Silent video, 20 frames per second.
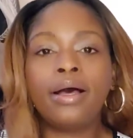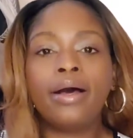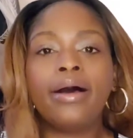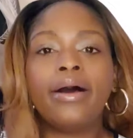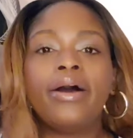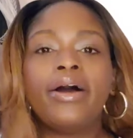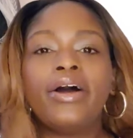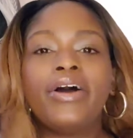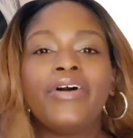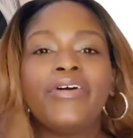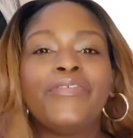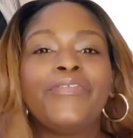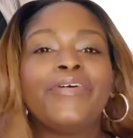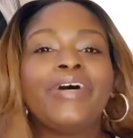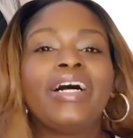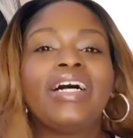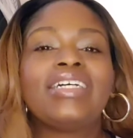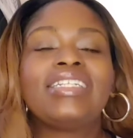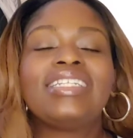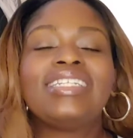of
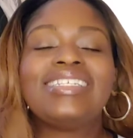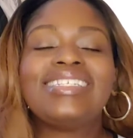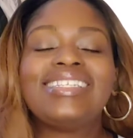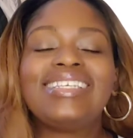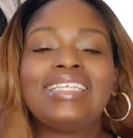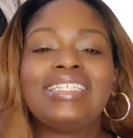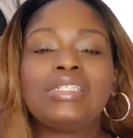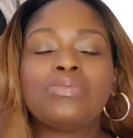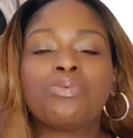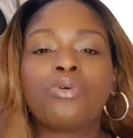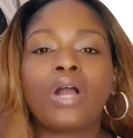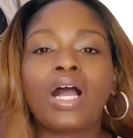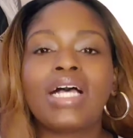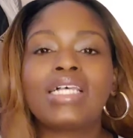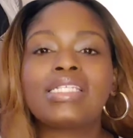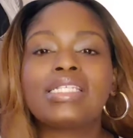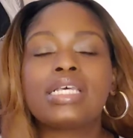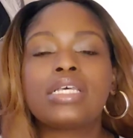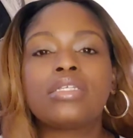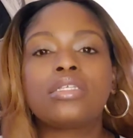disease
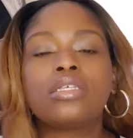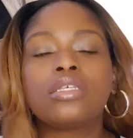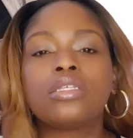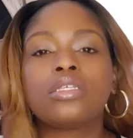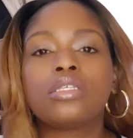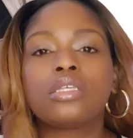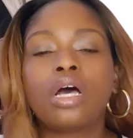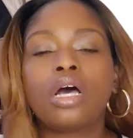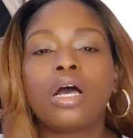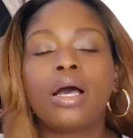processes